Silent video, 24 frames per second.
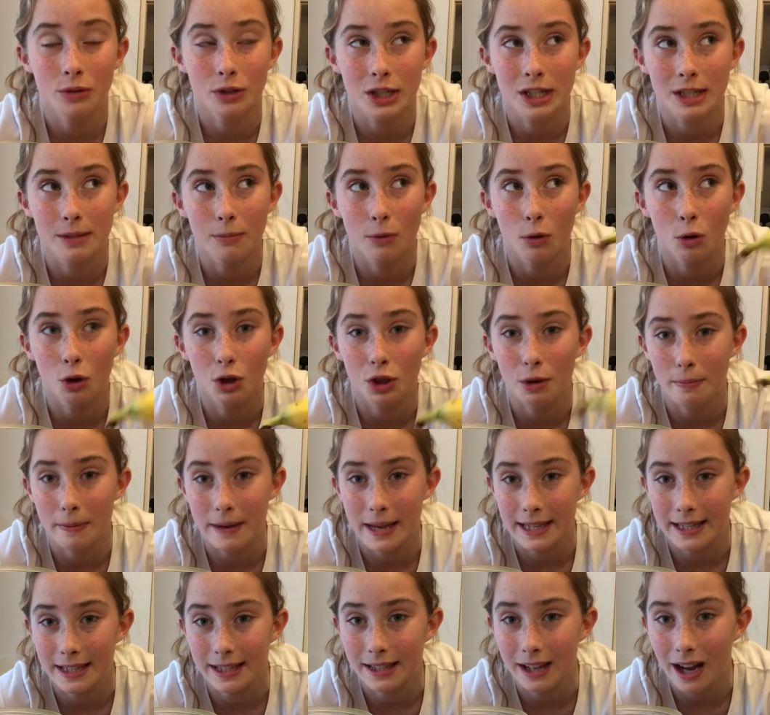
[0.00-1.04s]
small the
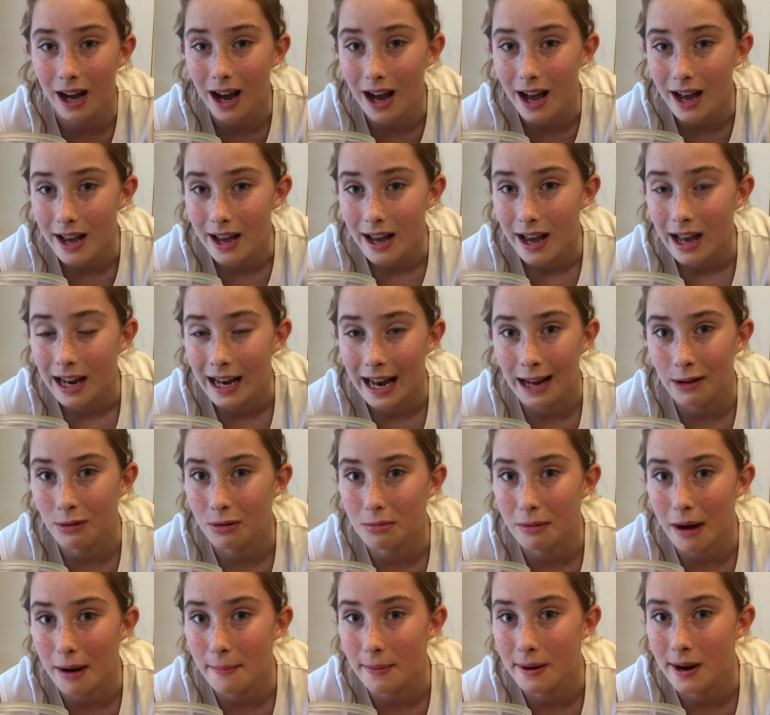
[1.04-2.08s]
pieces are. Like
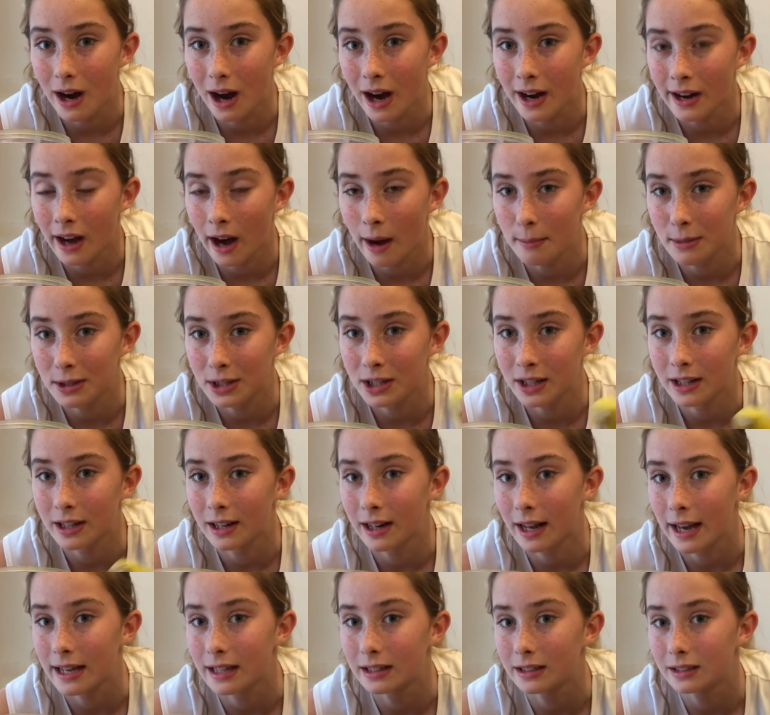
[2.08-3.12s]
with my banana, I'm just gonna like